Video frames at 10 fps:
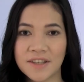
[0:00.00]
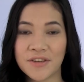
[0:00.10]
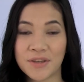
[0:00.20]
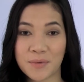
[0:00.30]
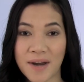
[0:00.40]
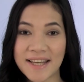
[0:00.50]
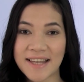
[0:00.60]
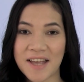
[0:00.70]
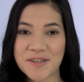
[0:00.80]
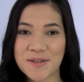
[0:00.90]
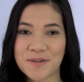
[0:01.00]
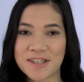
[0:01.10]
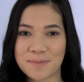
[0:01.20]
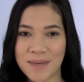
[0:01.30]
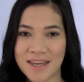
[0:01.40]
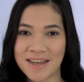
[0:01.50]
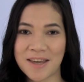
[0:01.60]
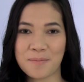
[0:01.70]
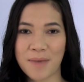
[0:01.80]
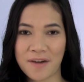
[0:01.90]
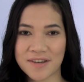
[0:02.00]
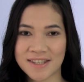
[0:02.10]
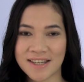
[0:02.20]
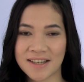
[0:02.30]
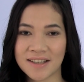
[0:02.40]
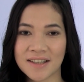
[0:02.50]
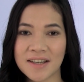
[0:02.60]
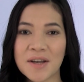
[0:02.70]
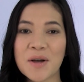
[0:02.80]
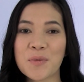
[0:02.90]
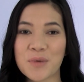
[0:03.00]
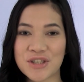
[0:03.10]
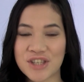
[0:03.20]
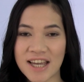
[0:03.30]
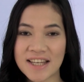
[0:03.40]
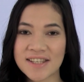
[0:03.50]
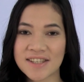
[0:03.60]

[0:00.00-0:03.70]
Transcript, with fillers: The right answer is B, embarrassing. When Jenny